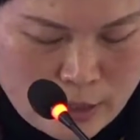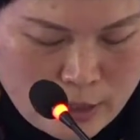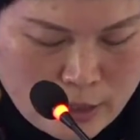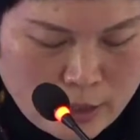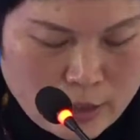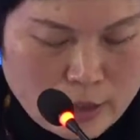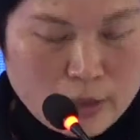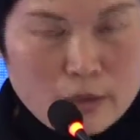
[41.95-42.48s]

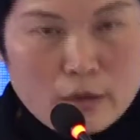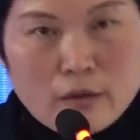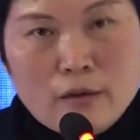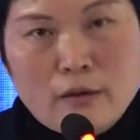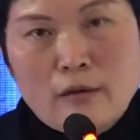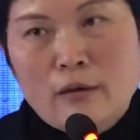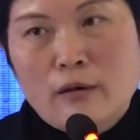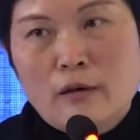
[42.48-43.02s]

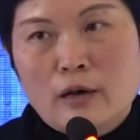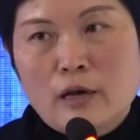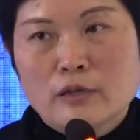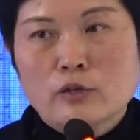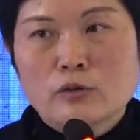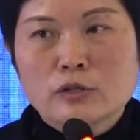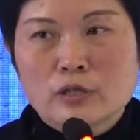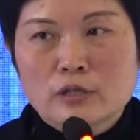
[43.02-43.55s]
I
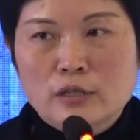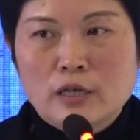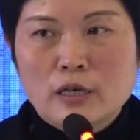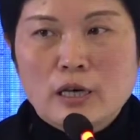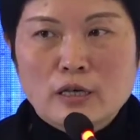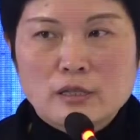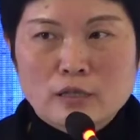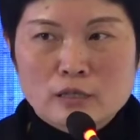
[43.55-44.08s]
know
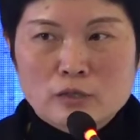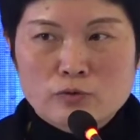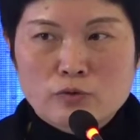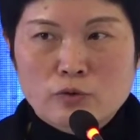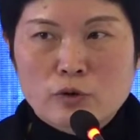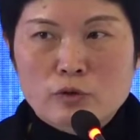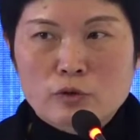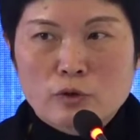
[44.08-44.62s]
today at this
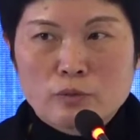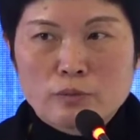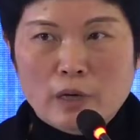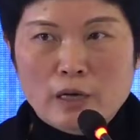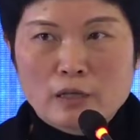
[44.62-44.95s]
forum,